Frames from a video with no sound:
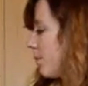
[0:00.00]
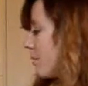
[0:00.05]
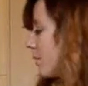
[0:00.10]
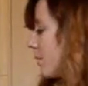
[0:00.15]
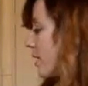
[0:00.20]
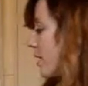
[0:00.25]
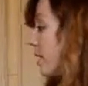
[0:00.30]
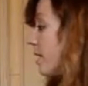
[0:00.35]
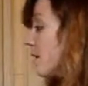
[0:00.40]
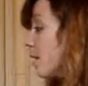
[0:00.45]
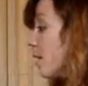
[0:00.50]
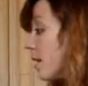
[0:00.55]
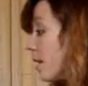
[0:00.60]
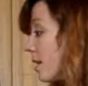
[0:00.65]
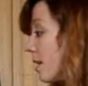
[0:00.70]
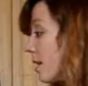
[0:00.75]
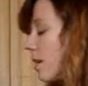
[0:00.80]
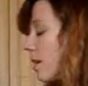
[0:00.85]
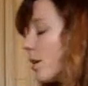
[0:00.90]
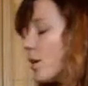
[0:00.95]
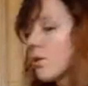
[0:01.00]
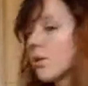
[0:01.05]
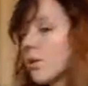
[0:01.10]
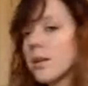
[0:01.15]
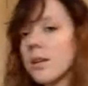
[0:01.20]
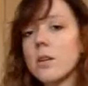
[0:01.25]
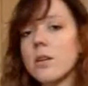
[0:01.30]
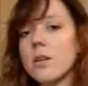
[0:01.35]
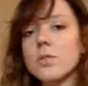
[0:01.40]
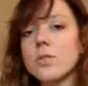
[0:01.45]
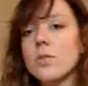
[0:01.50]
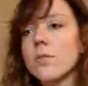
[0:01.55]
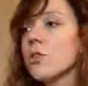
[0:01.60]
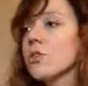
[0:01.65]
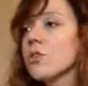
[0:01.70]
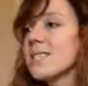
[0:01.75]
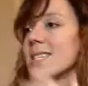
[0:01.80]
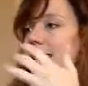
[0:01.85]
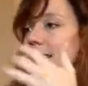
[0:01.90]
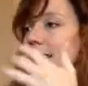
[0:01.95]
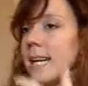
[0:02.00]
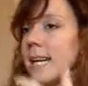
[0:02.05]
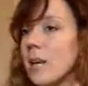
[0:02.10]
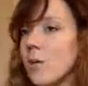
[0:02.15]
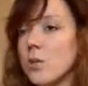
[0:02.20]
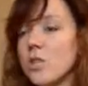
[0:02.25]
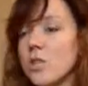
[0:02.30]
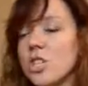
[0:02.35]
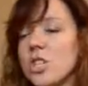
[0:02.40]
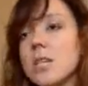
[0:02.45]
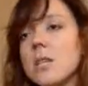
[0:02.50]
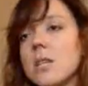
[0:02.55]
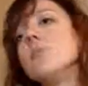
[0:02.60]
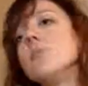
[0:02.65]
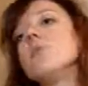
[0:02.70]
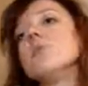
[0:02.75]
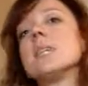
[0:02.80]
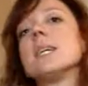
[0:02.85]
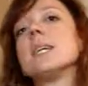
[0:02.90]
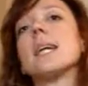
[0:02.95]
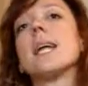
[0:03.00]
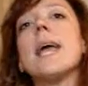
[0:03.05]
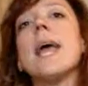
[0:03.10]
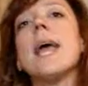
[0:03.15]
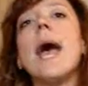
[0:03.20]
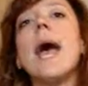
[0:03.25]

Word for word: just a da da da you know that kind of stuff or singing with sheet music